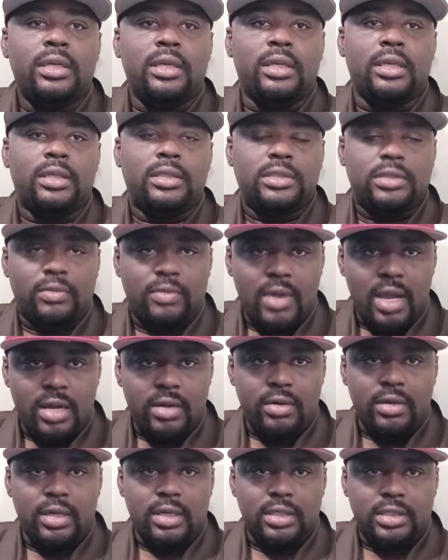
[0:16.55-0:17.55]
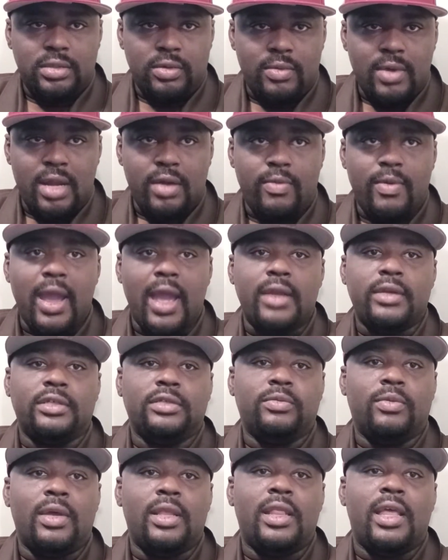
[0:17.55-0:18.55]
And the Toronto
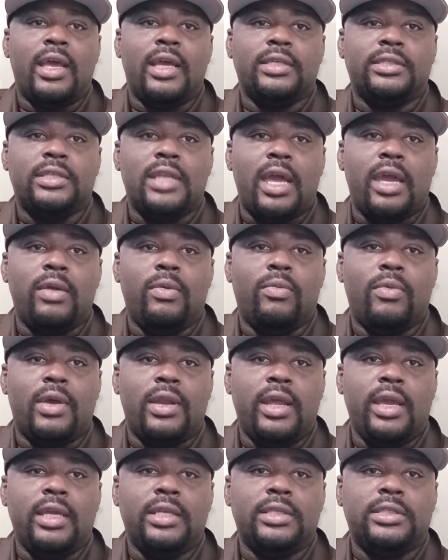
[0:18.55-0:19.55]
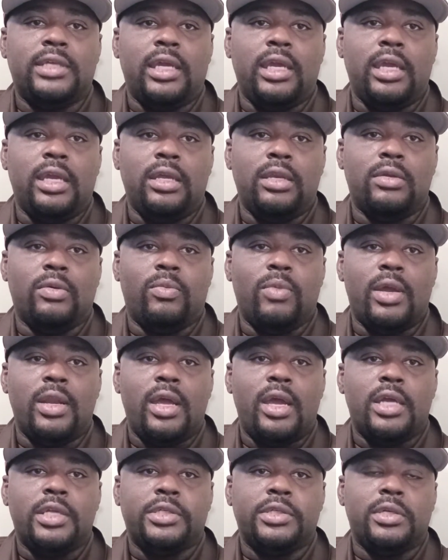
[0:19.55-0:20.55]
Raptors won last night
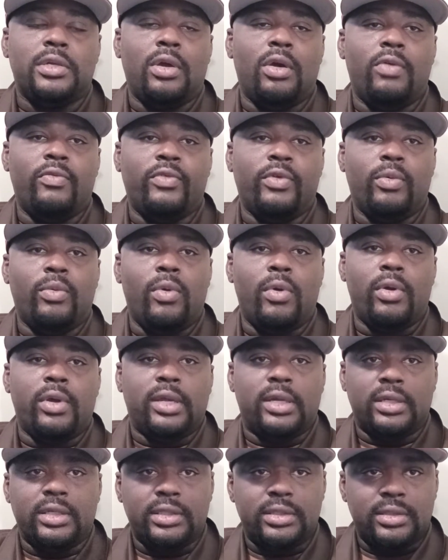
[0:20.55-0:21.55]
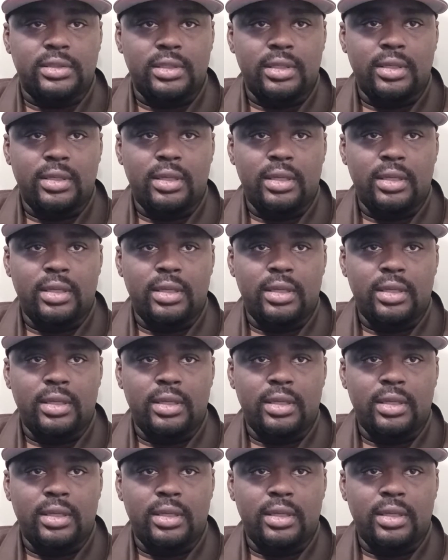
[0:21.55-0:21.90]
118-100 over the Warriors.